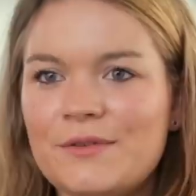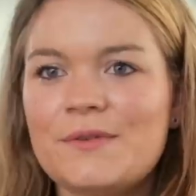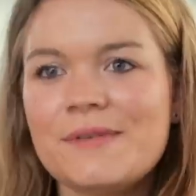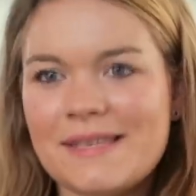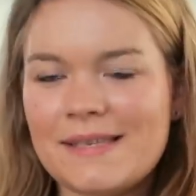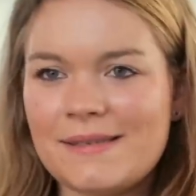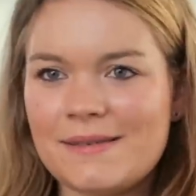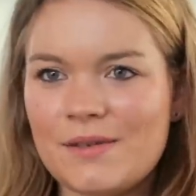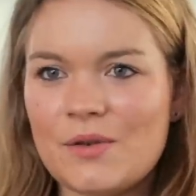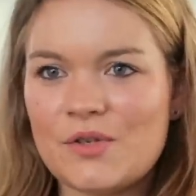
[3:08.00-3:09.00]
To do
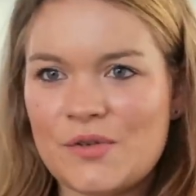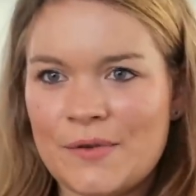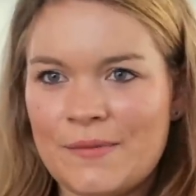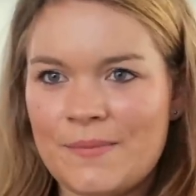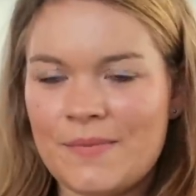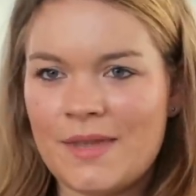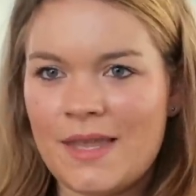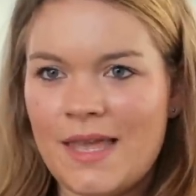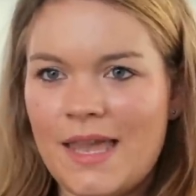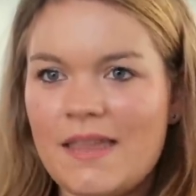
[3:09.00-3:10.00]
this, you should
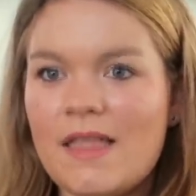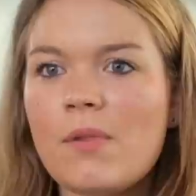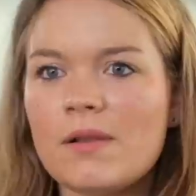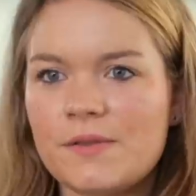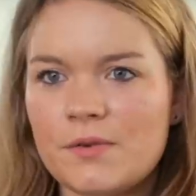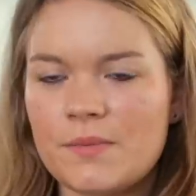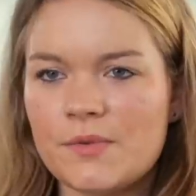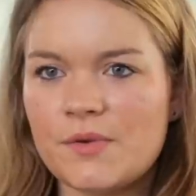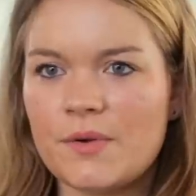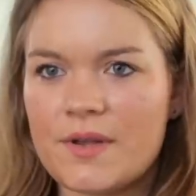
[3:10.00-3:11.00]
enable zoom
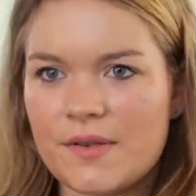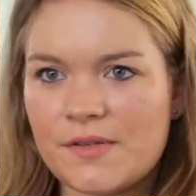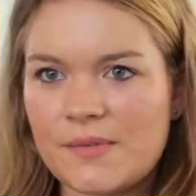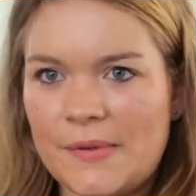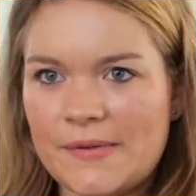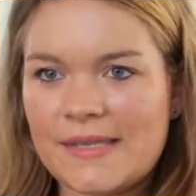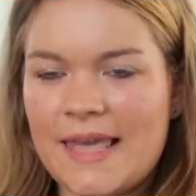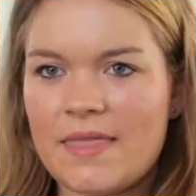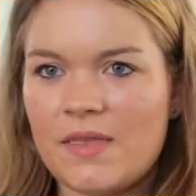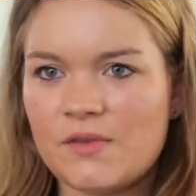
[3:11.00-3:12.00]
so customers
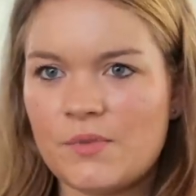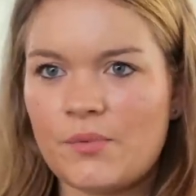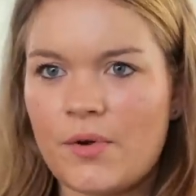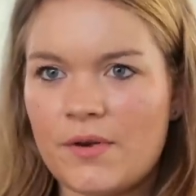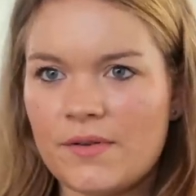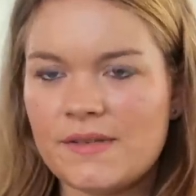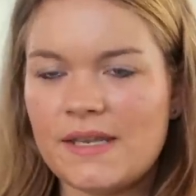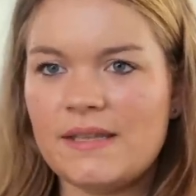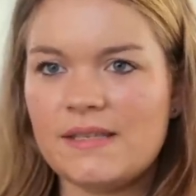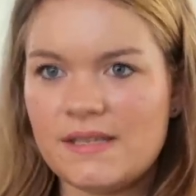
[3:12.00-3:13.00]
can see the product
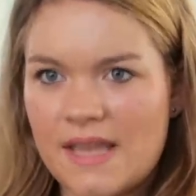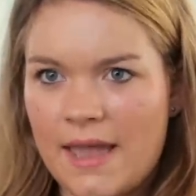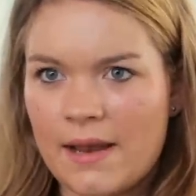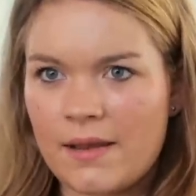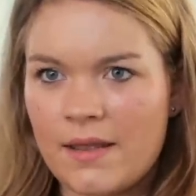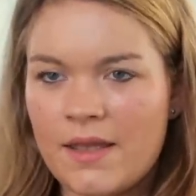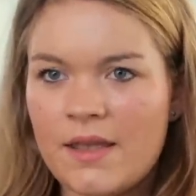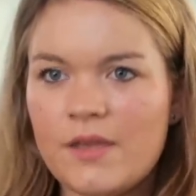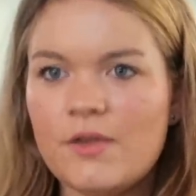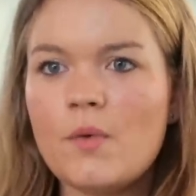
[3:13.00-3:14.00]
in detail.
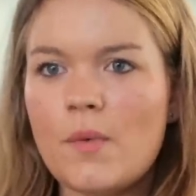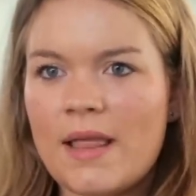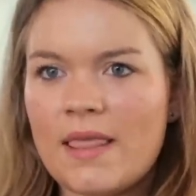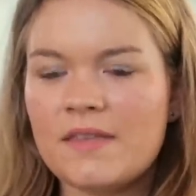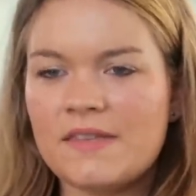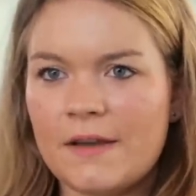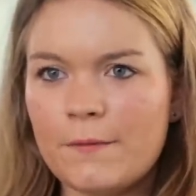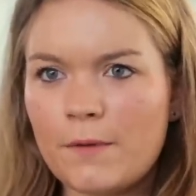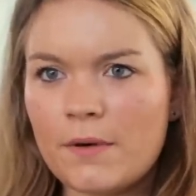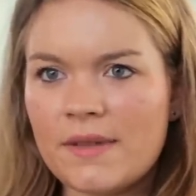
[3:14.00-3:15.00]
You will,
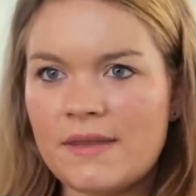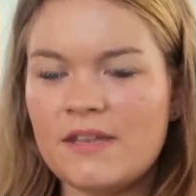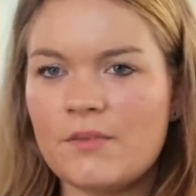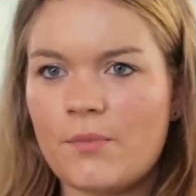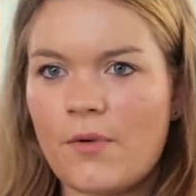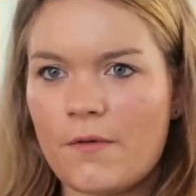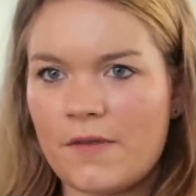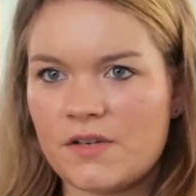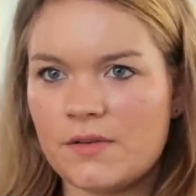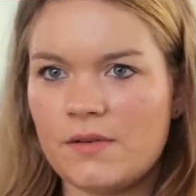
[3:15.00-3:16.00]
therefore, need a
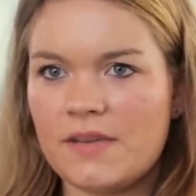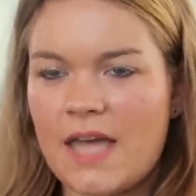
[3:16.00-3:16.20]
professional